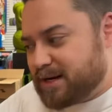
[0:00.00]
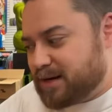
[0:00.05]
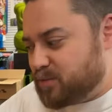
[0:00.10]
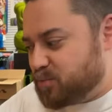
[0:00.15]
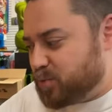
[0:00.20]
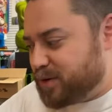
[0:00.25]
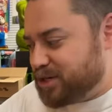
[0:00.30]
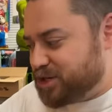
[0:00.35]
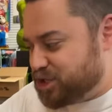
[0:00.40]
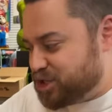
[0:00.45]

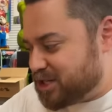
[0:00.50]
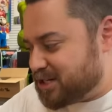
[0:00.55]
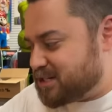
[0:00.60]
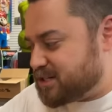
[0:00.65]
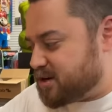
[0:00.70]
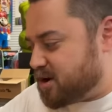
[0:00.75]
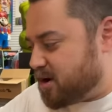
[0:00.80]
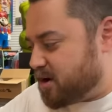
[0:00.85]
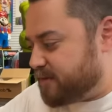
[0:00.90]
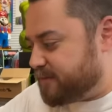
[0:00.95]
And we
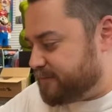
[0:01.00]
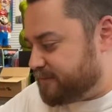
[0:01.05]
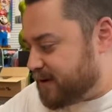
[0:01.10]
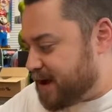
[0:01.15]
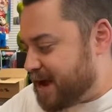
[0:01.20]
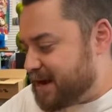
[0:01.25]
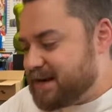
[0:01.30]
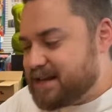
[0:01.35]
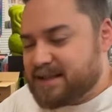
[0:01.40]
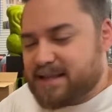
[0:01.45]
just are
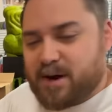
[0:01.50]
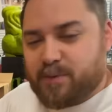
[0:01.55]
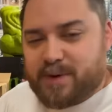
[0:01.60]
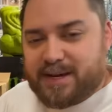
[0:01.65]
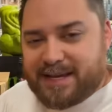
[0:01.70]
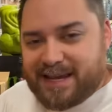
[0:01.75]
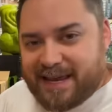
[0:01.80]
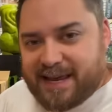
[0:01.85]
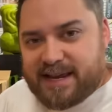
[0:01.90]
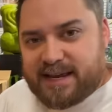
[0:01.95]
finding that
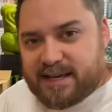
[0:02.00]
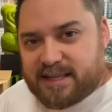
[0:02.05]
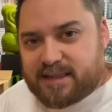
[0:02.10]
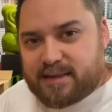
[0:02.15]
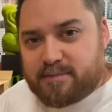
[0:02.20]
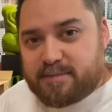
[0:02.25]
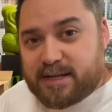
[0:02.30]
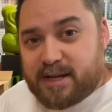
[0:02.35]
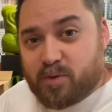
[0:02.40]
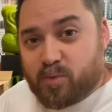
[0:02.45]
we can't get
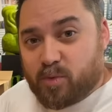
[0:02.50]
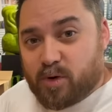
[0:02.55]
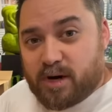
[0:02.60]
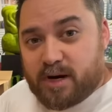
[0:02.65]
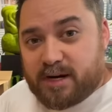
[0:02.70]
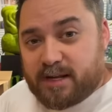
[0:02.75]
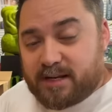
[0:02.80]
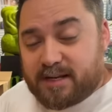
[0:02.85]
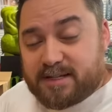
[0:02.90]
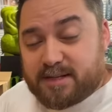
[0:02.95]
them day
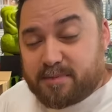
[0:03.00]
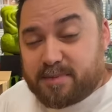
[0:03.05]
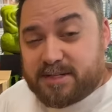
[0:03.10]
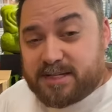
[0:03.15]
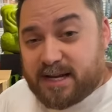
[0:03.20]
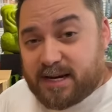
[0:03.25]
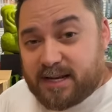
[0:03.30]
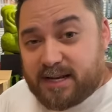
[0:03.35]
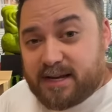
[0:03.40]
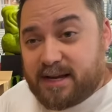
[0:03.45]
one and it's
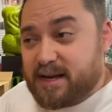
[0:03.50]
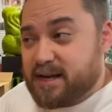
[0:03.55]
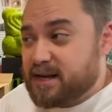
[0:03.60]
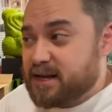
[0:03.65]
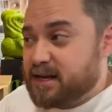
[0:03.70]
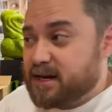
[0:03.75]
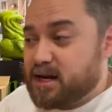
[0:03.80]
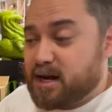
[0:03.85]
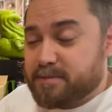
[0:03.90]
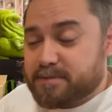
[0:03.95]
upsetting
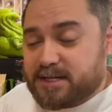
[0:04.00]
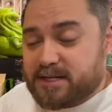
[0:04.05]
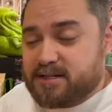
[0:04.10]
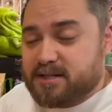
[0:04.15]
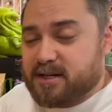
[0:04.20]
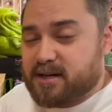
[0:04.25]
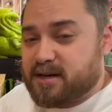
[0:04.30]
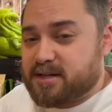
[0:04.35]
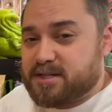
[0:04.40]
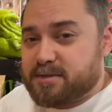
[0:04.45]
and it upsets
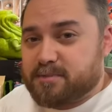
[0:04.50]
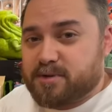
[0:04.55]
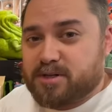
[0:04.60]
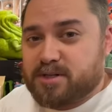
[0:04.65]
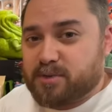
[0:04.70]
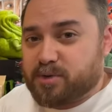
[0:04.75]
the customer.